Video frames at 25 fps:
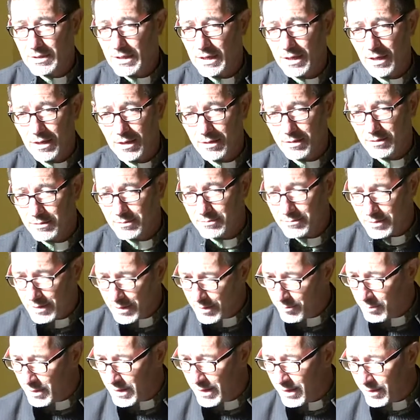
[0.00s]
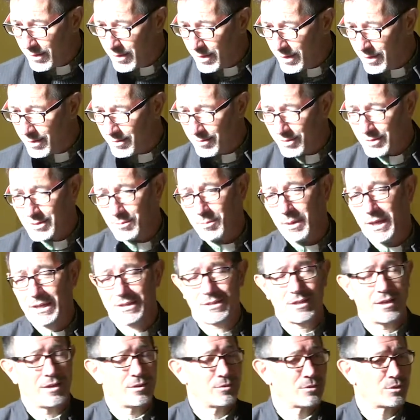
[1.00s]
uh, how many are there? It was
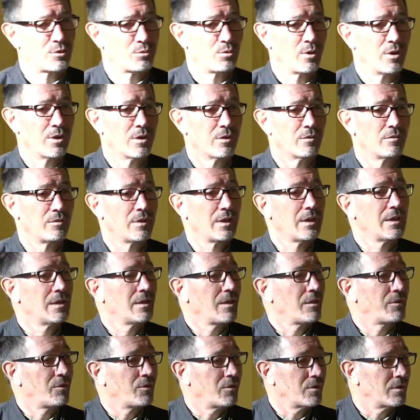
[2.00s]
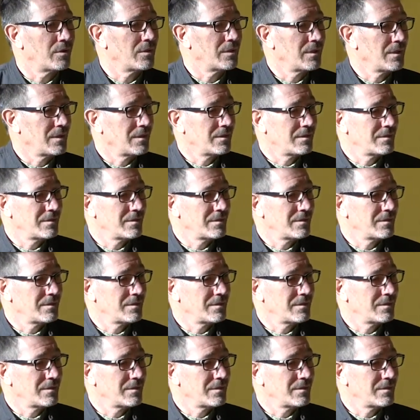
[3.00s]
about ten or twelve. Thought